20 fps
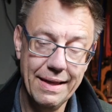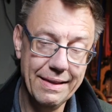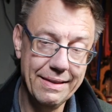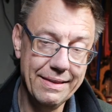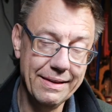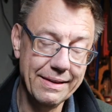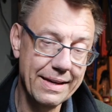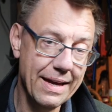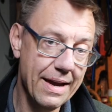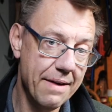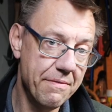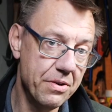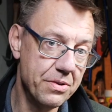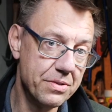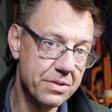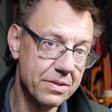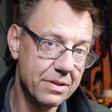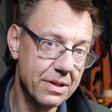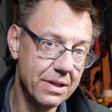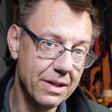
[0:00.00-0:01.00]
the
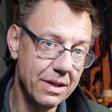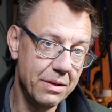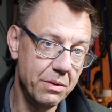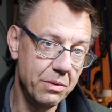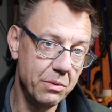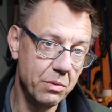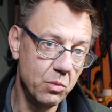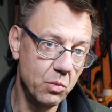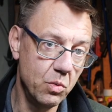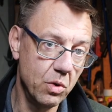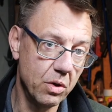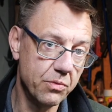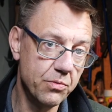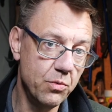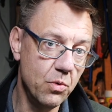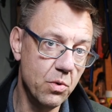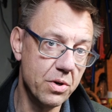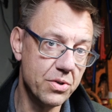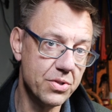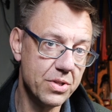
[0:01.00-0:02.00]
gaffers I worked
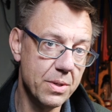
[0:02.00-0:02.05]
for,